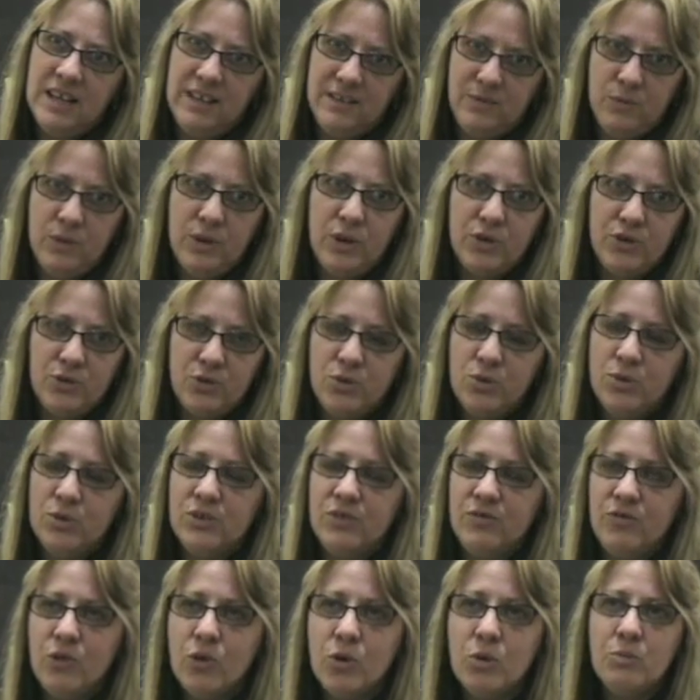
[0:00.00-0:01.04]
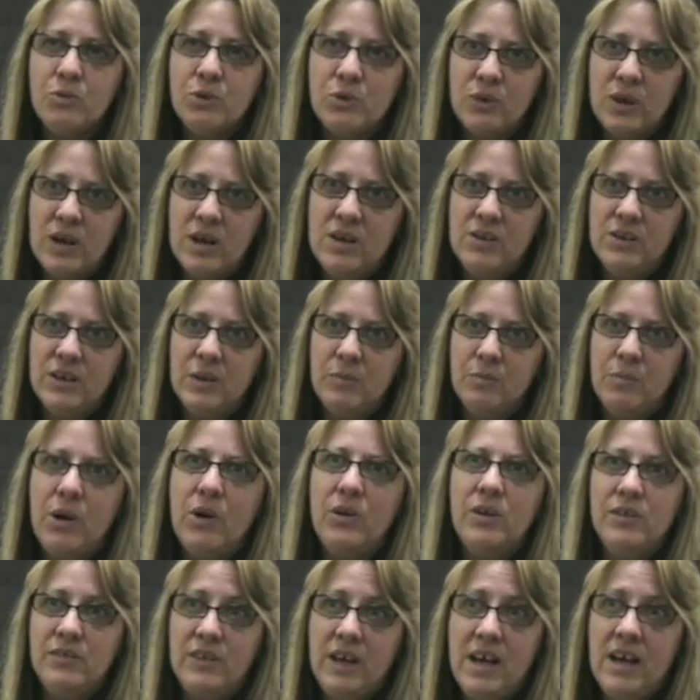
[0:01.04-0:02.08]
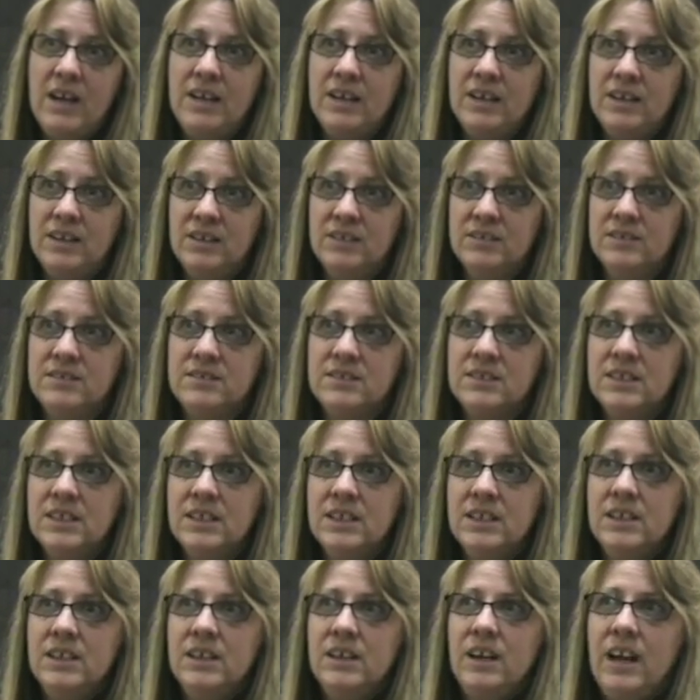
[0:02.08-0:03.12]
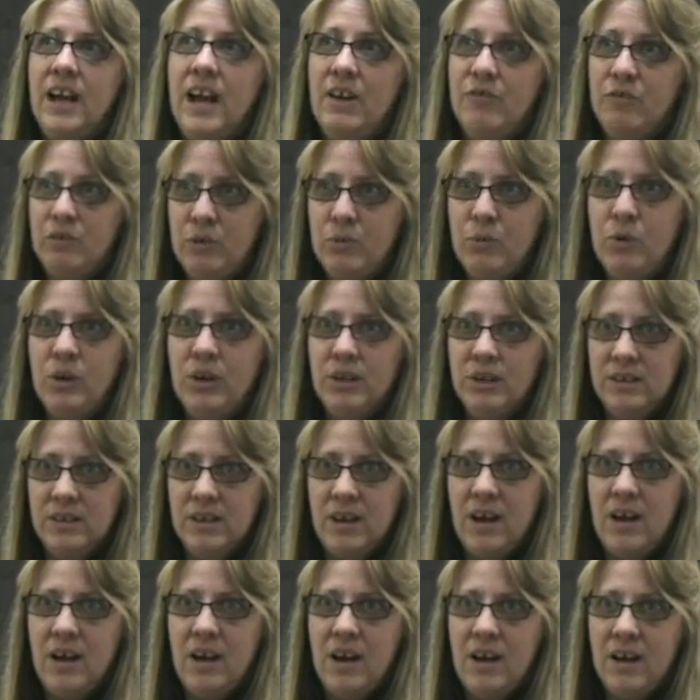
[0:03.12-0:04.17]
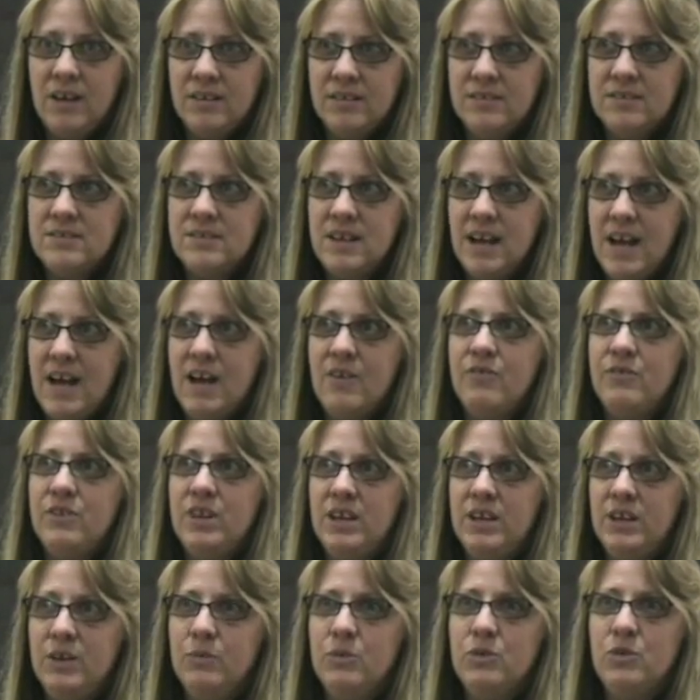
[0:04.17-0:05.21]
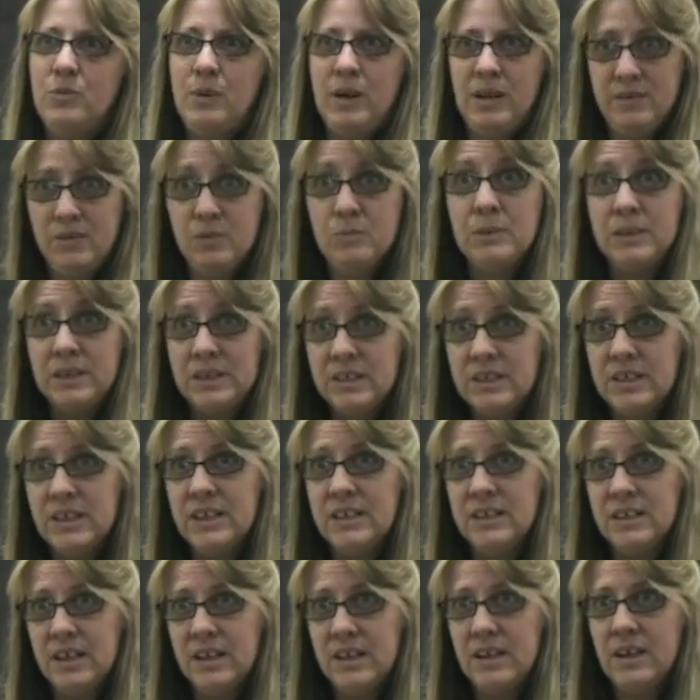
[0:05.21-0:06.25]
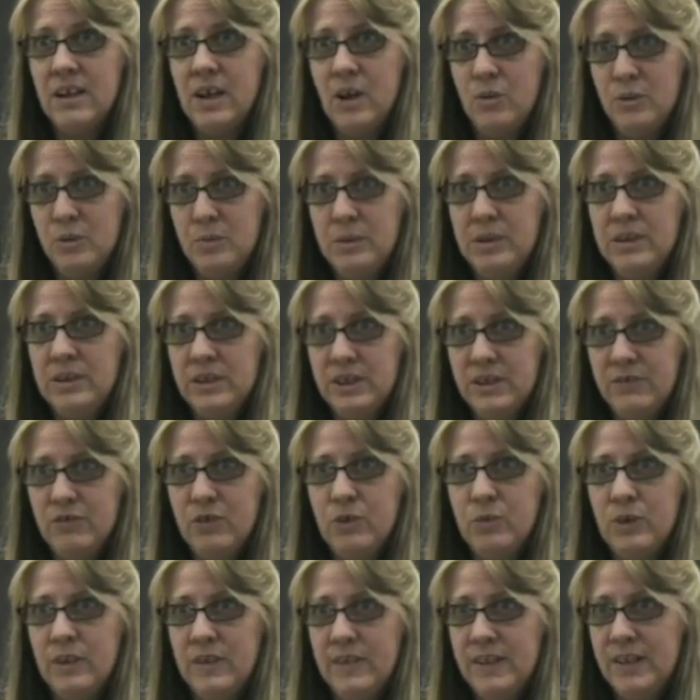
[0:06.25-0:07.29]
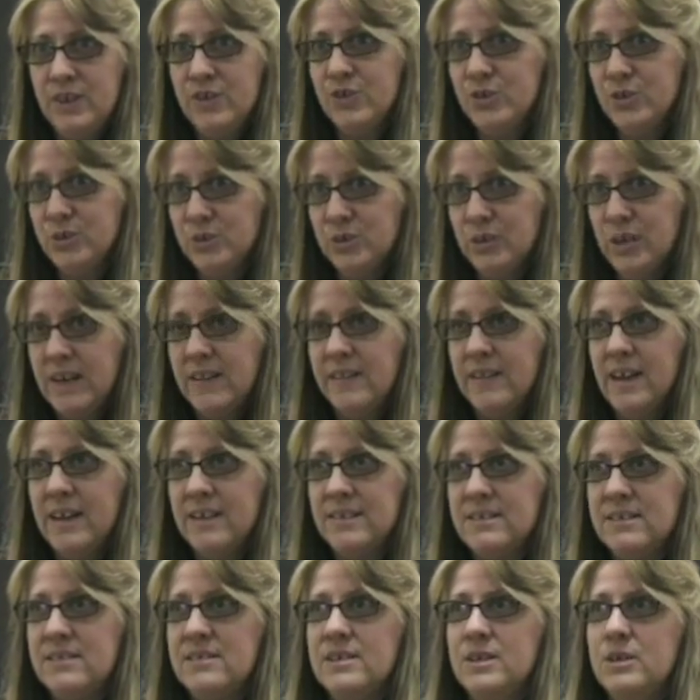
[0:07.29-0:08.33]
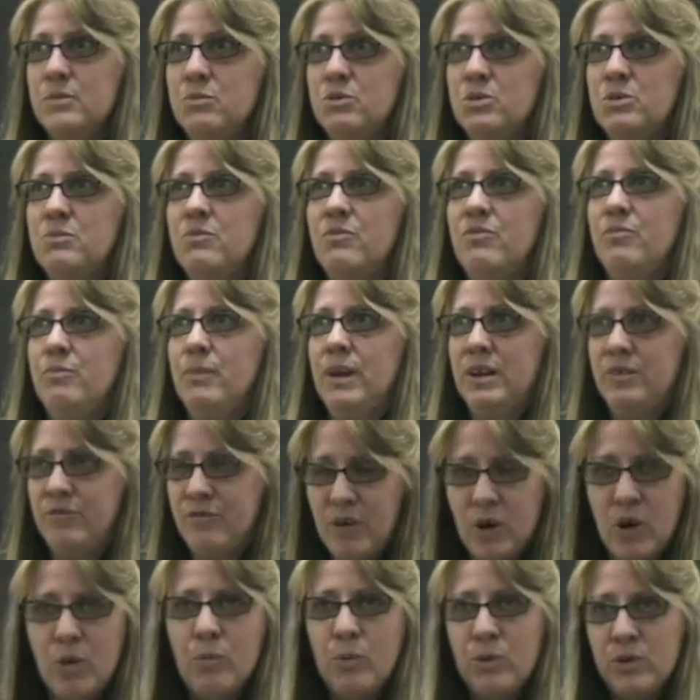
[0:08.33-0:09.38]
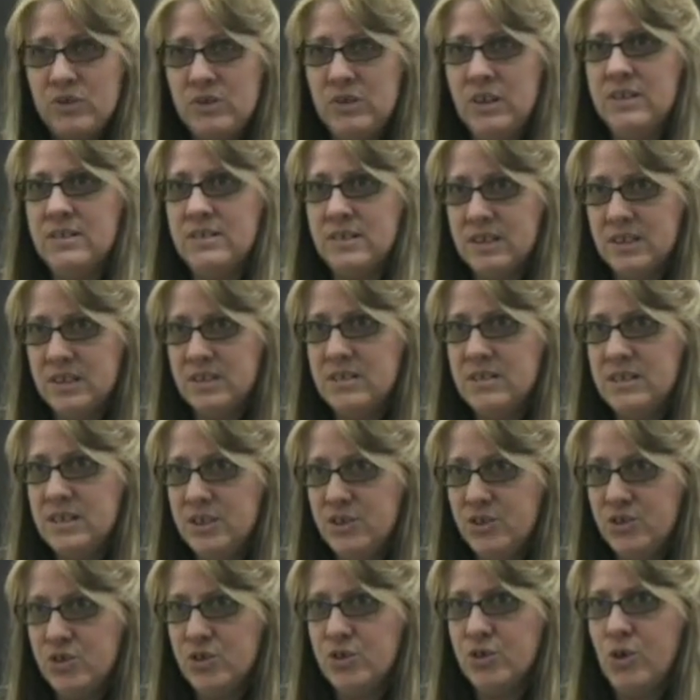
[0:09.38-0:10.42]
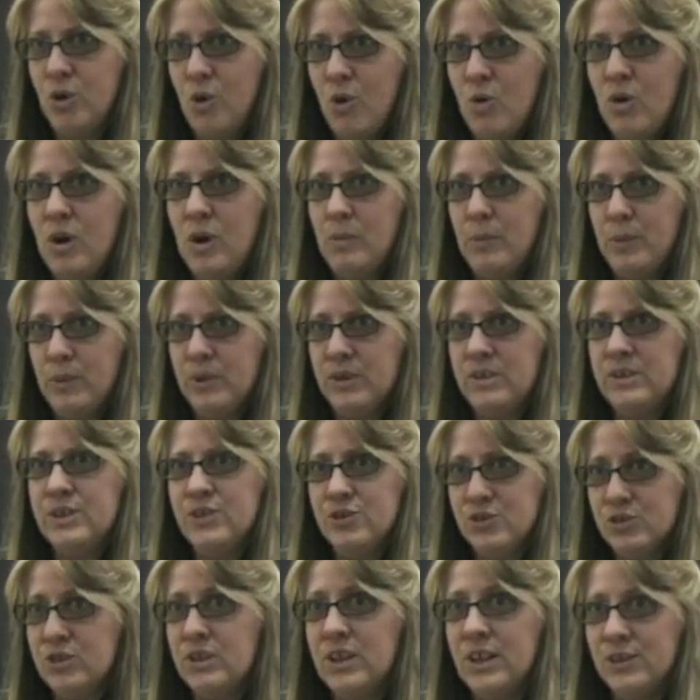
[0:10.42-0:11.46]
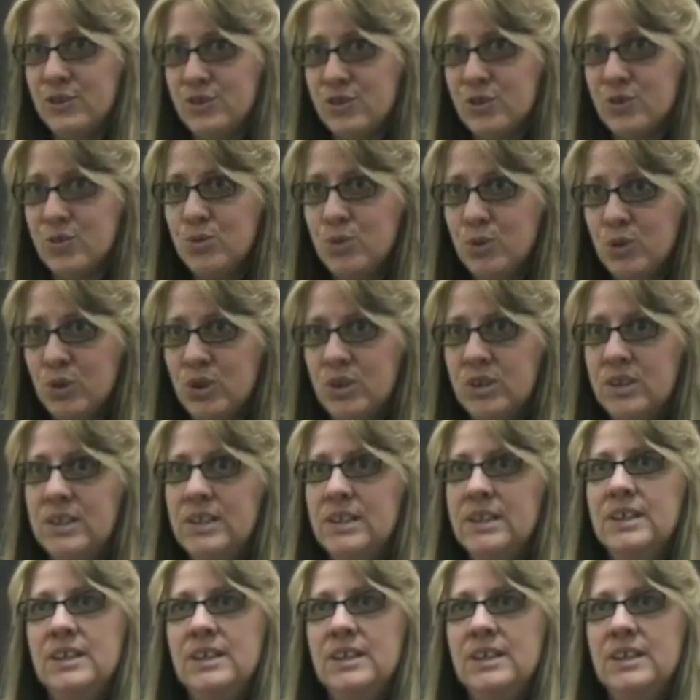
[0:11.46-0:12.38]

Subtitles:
that's what our school was formed around, and part of that is everyone on staff taking responsibility and accountability for what they do, and that seemed to make far more sense in a teacher co-op or a teacher-led school,